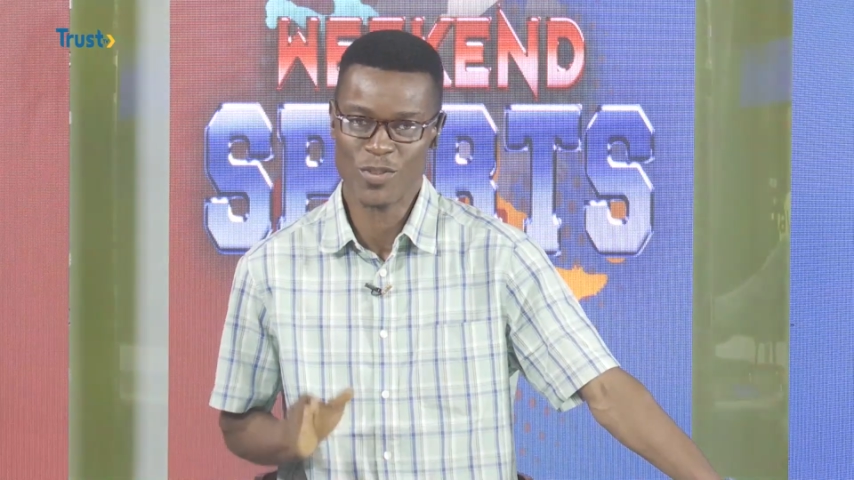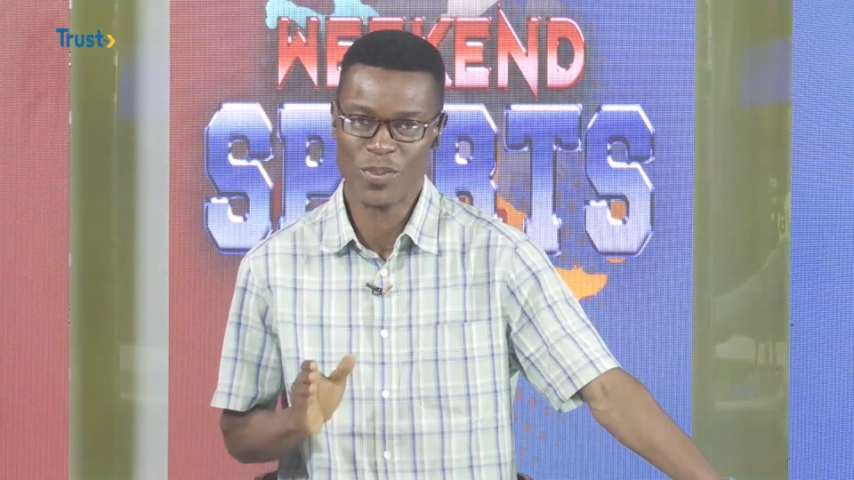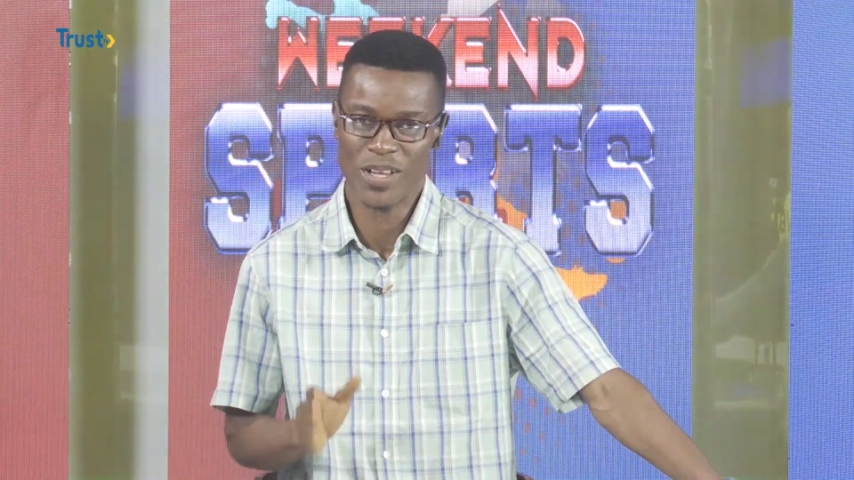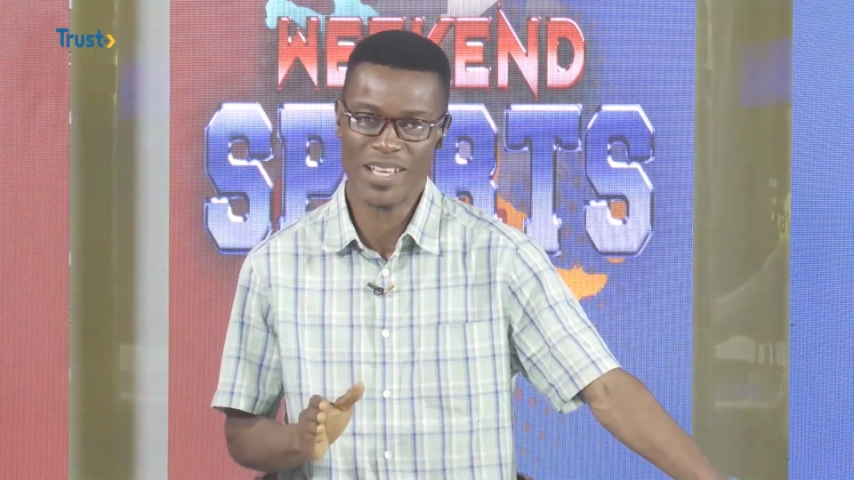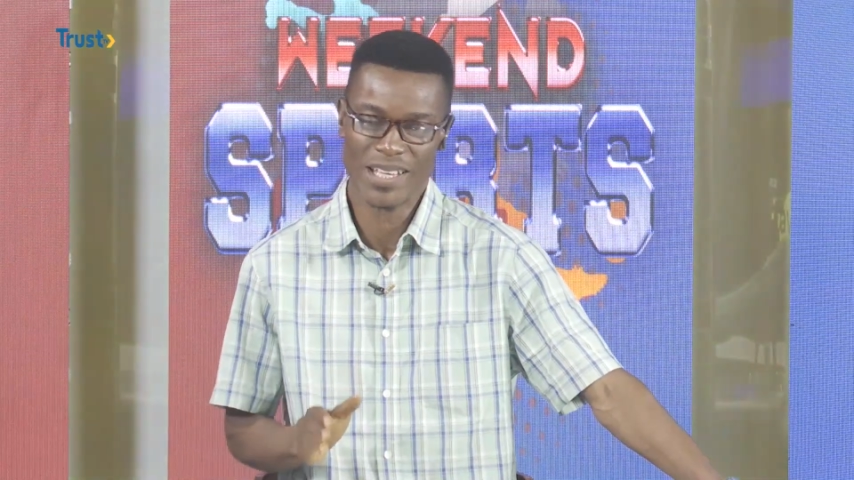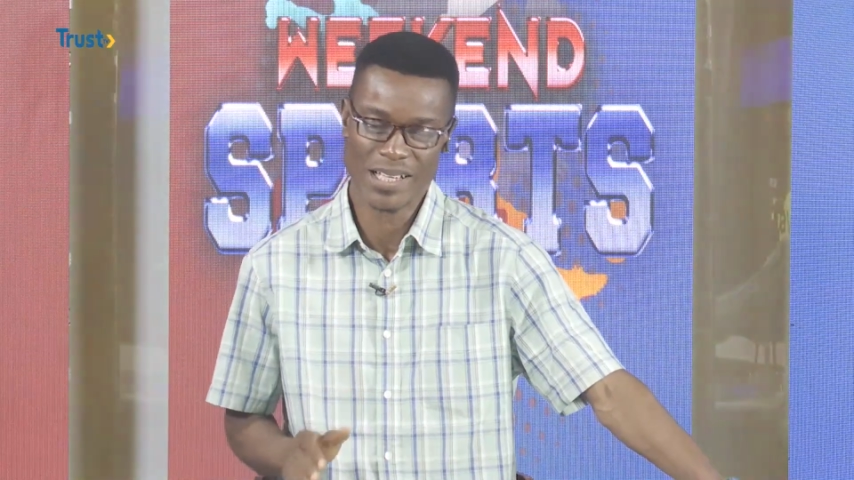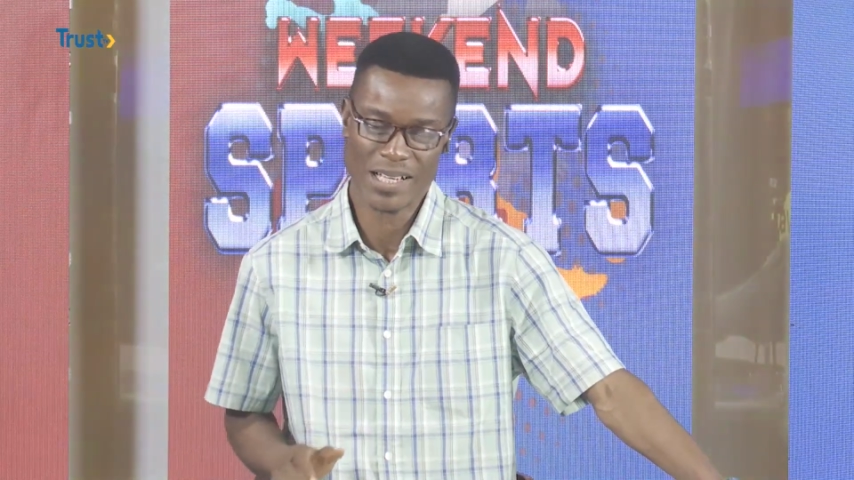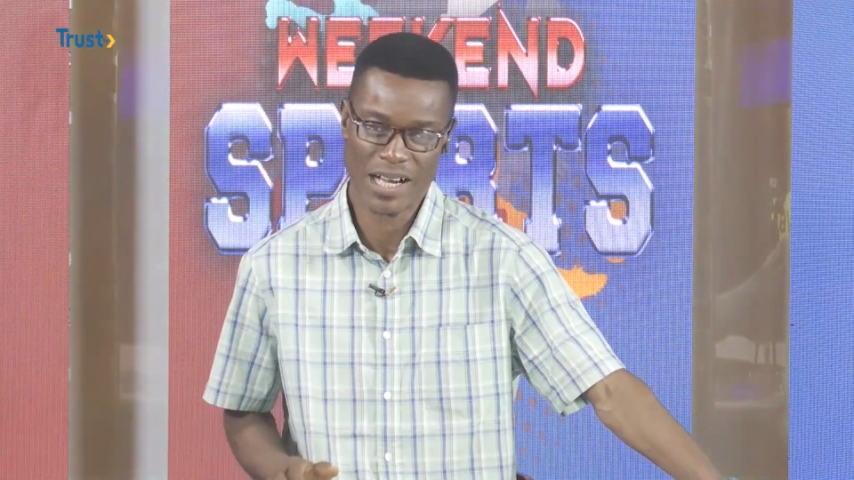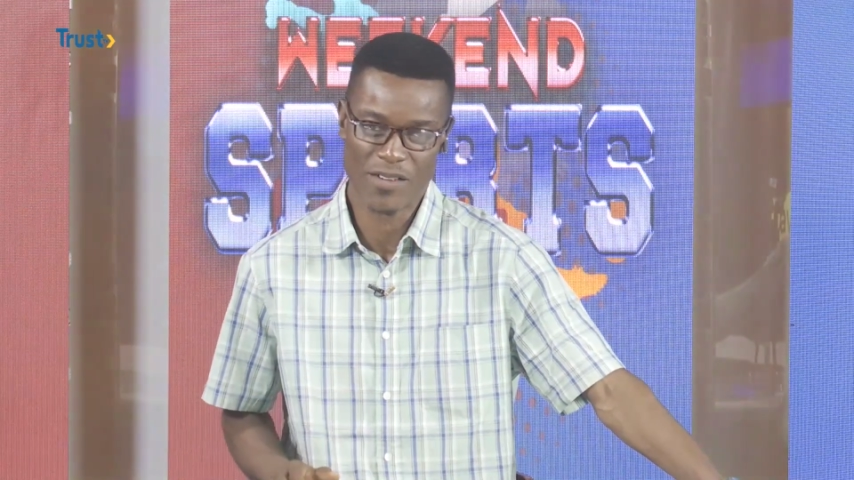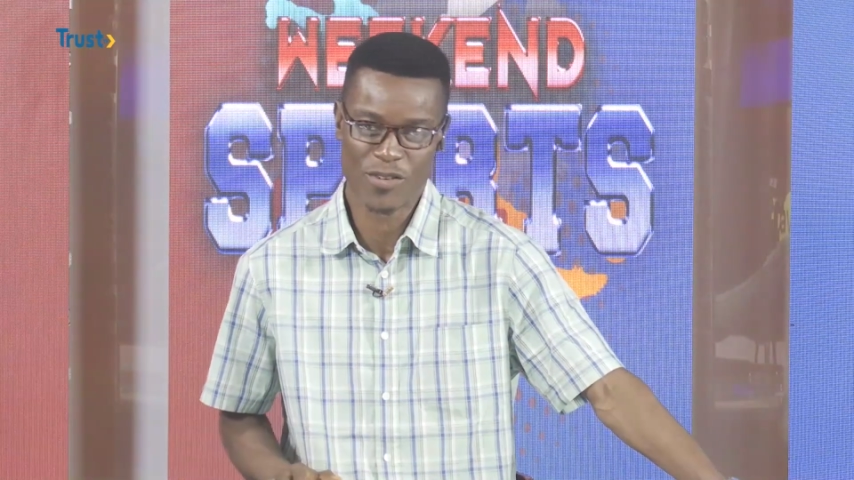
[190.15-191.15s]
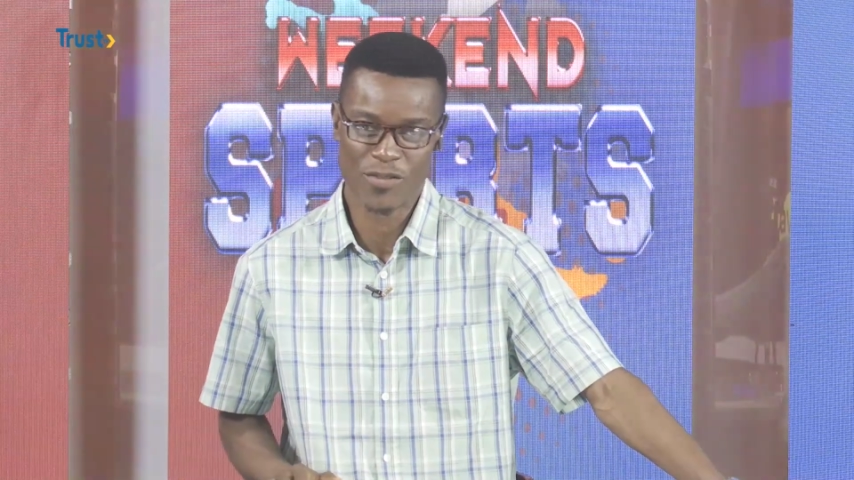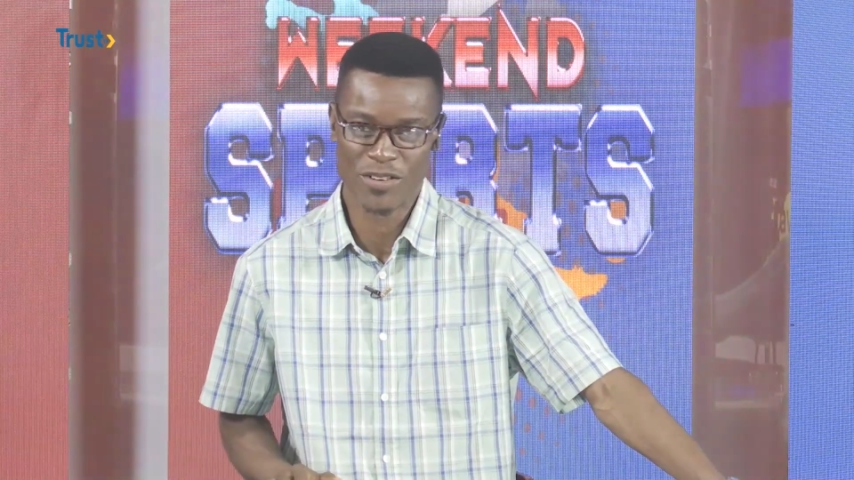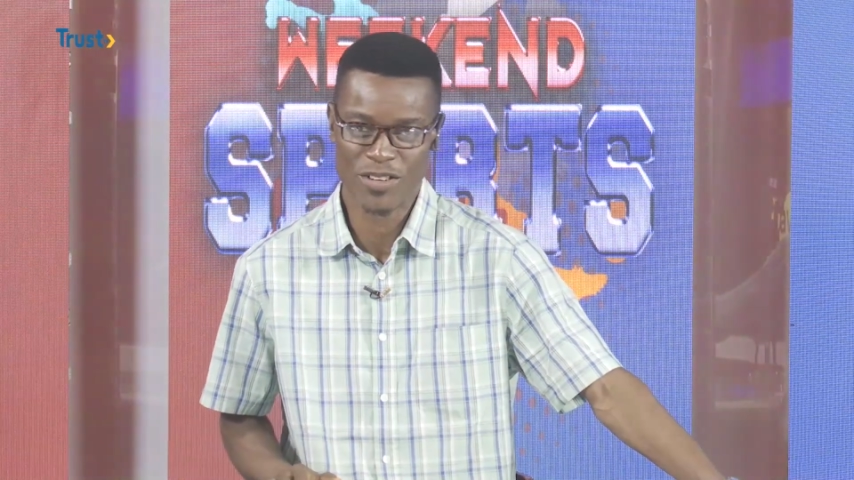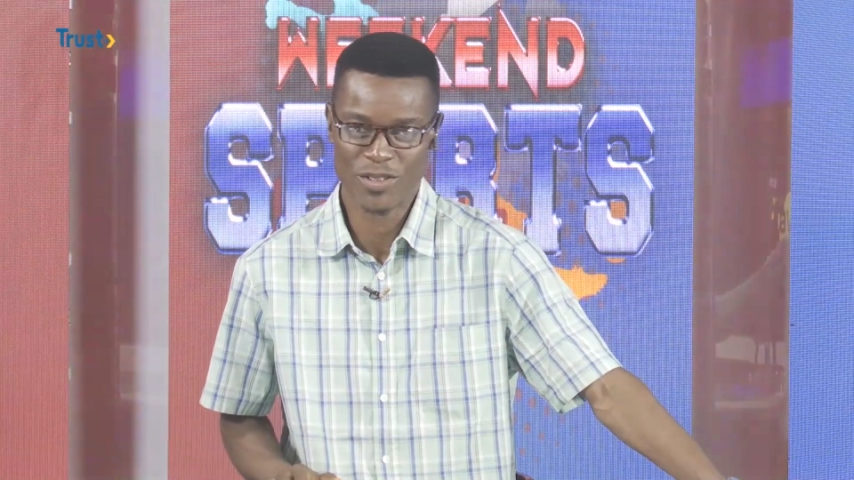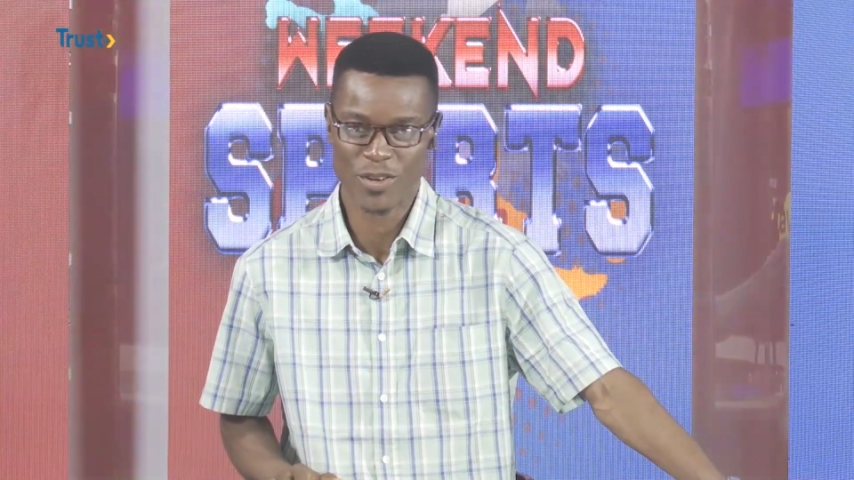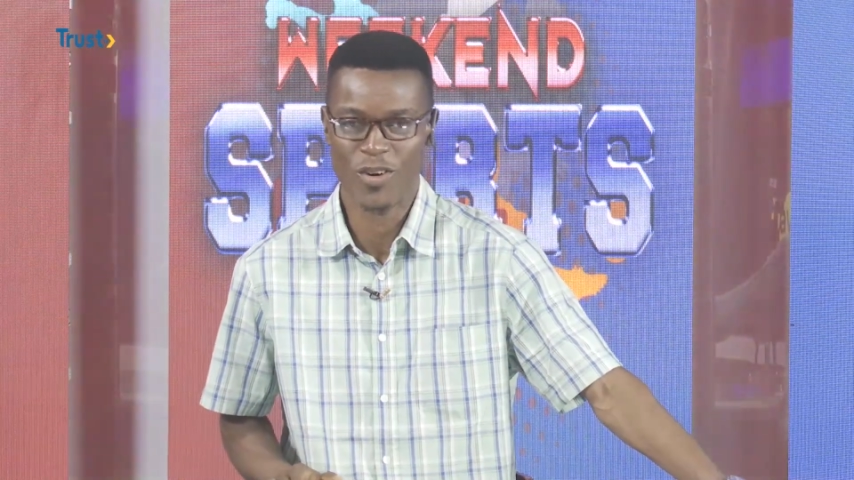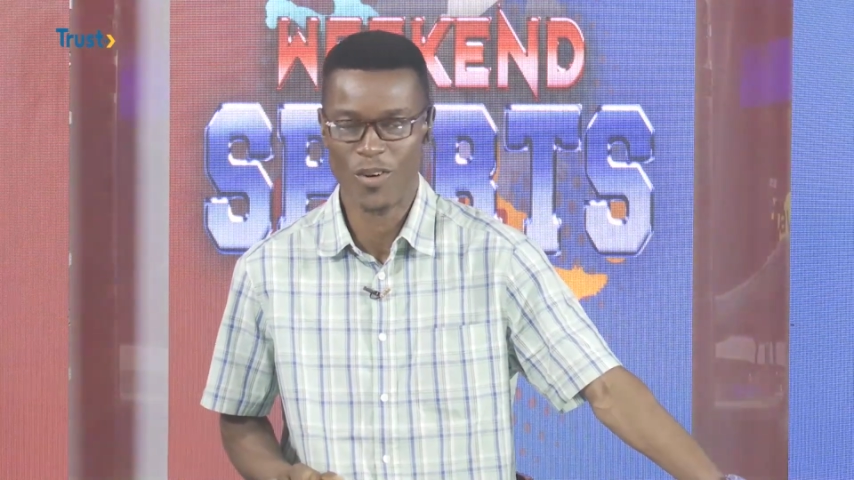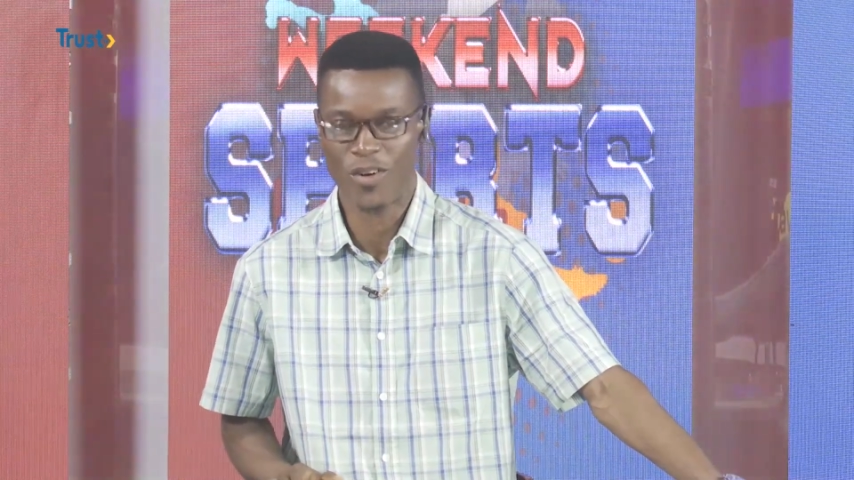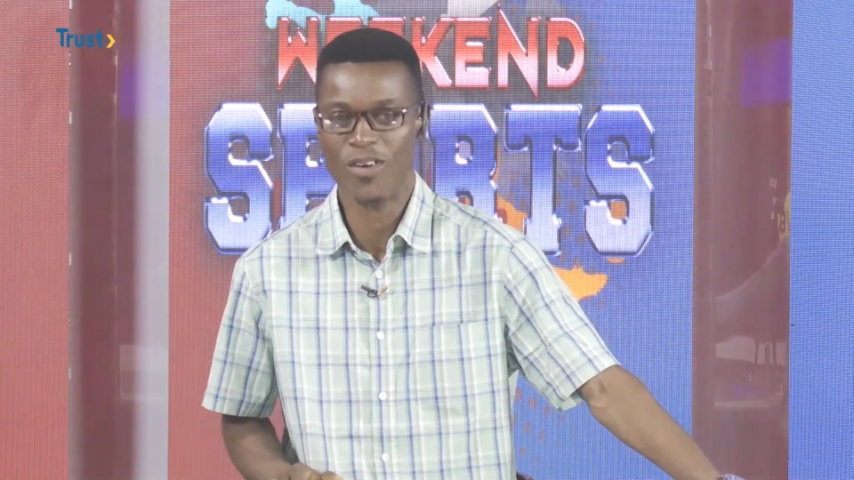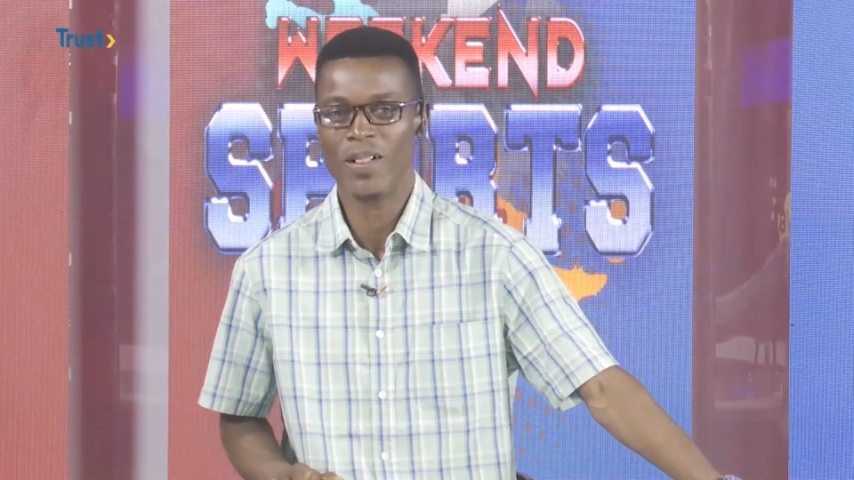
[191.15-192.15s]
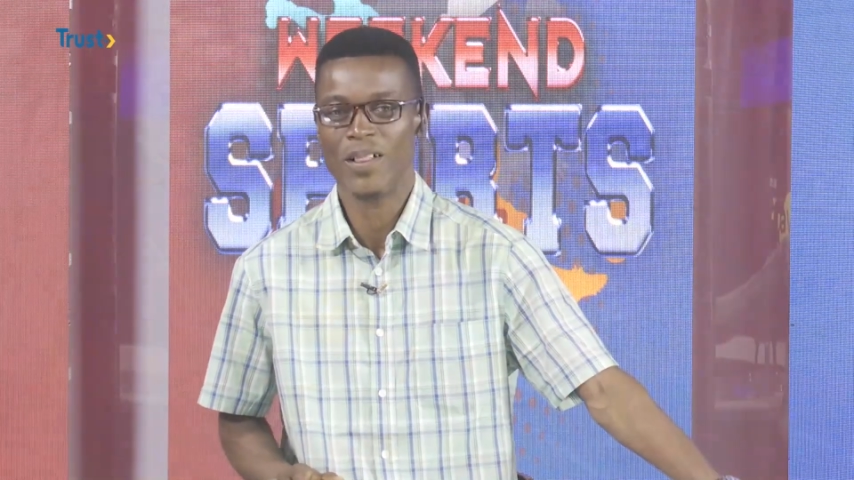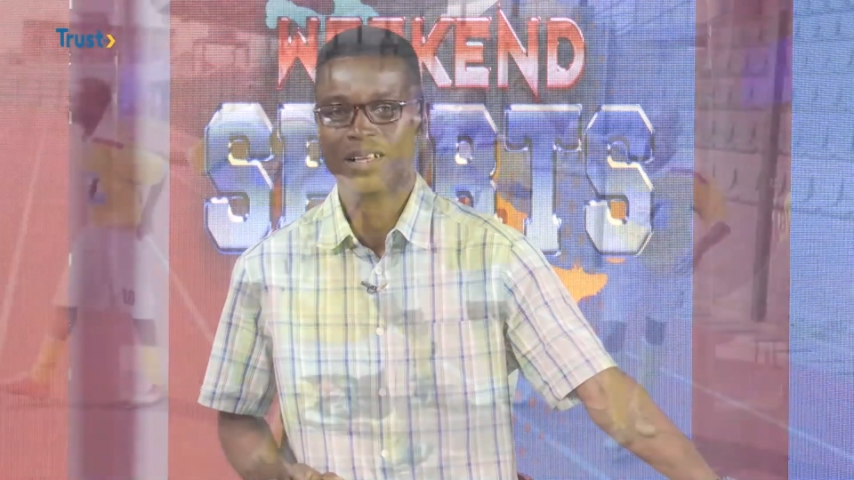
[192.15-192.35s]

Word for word: you play in CAF confederation or